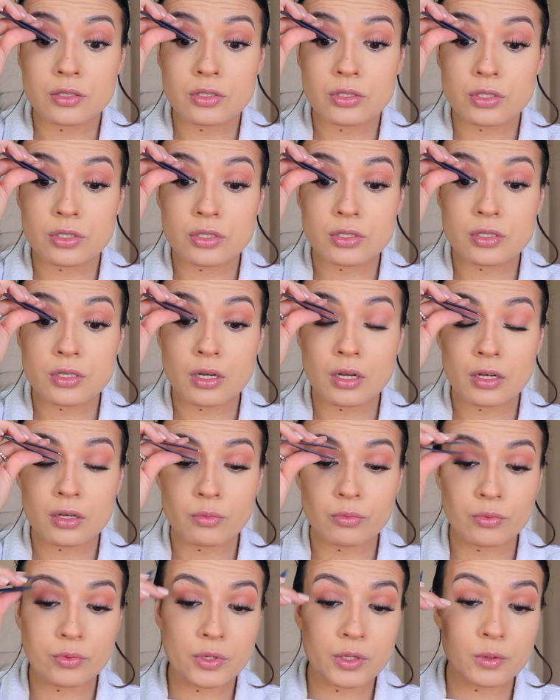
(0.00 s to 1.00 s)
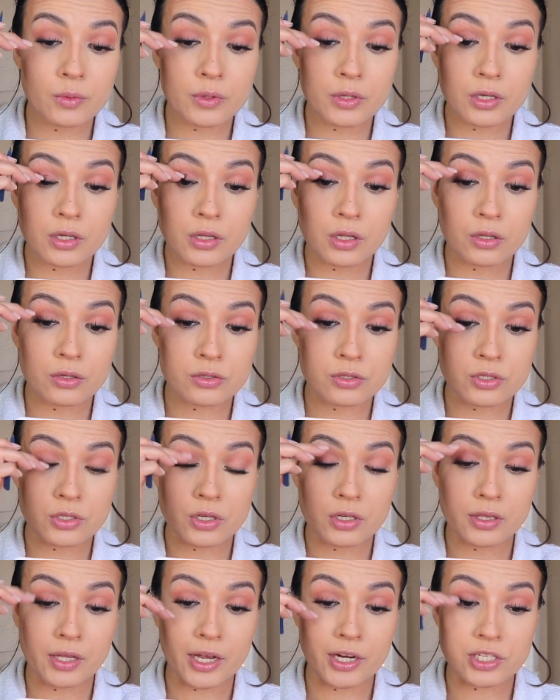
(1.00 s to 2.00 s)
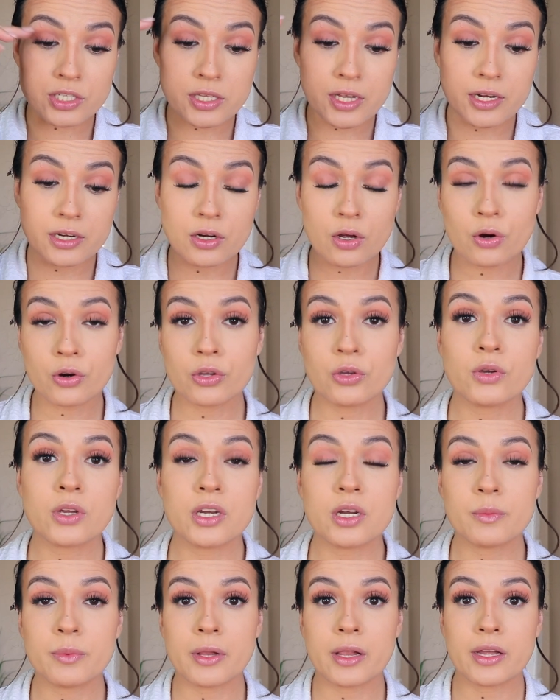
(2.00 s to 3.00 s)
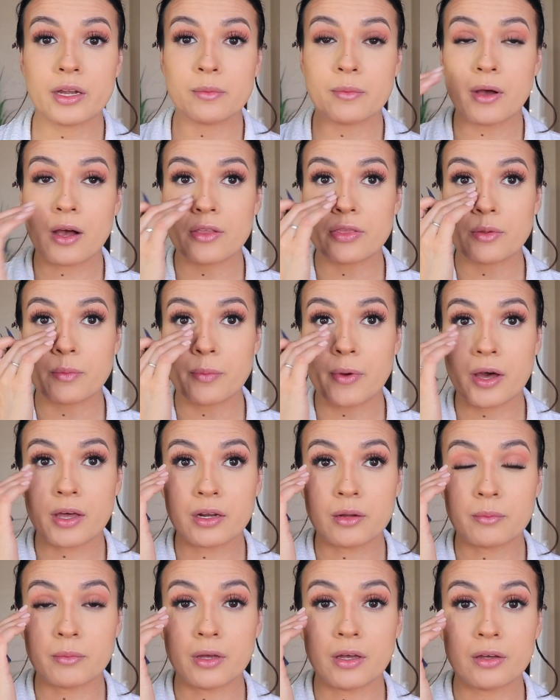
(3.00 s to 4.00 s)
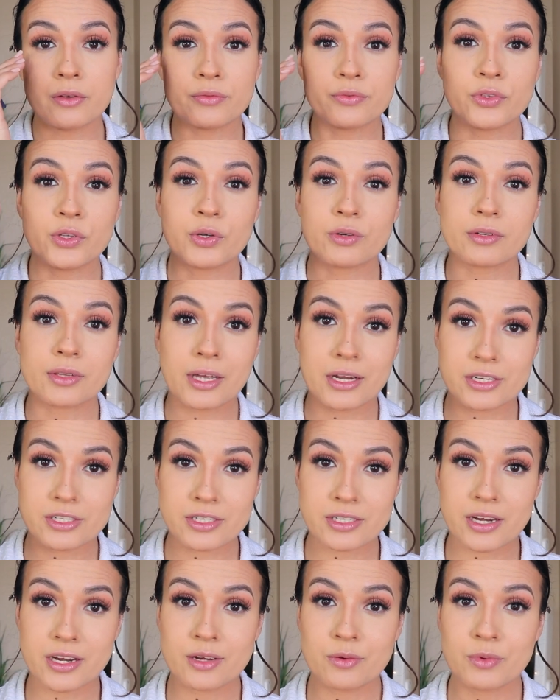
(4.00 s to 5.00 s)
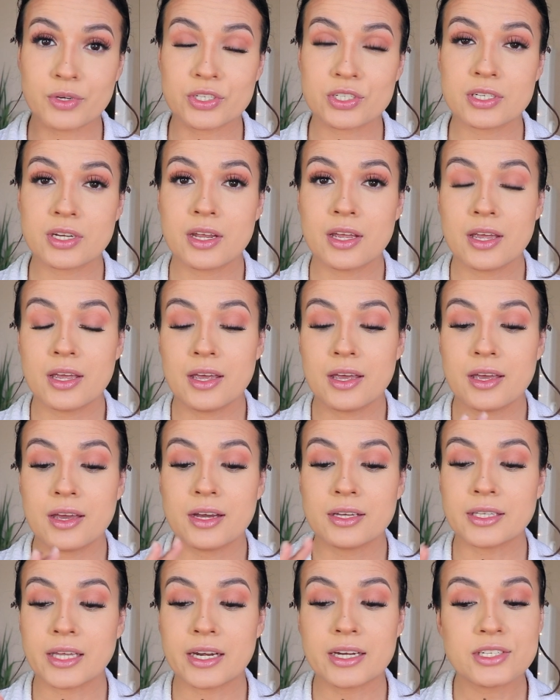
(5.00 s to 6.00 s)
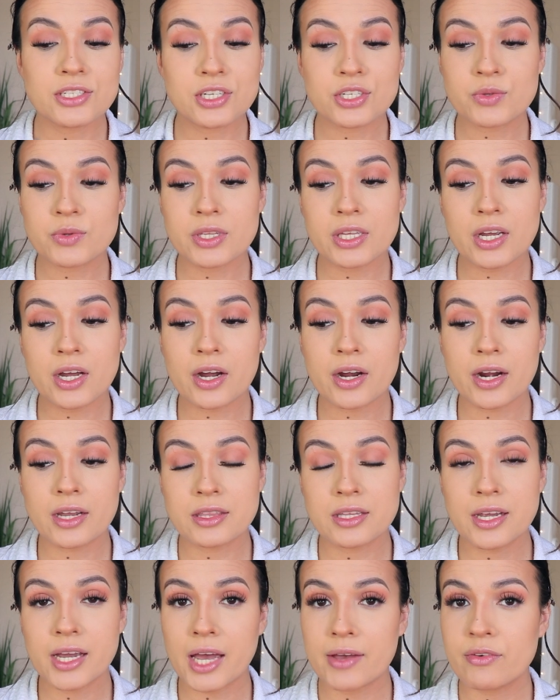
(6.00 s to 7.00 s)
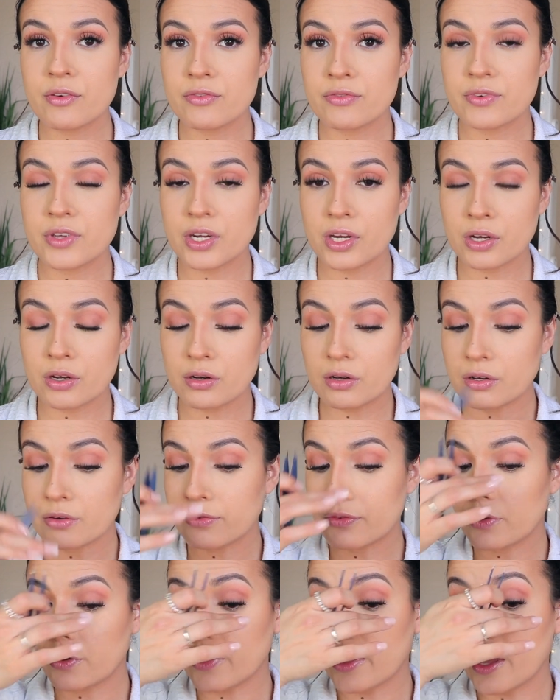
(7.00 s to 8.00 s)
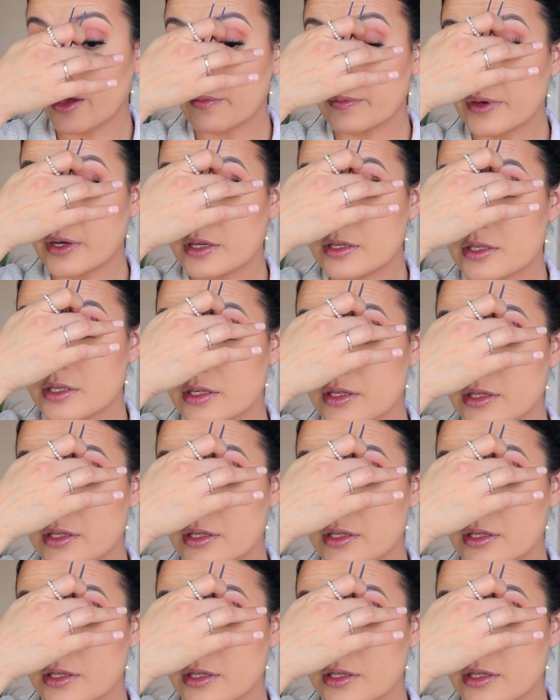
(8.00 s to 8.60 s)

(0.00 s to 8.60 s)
just really, really close to your lash line. Or you can apply them on the bottom of your lash line, which that is just really hard. I think I have a video for that, but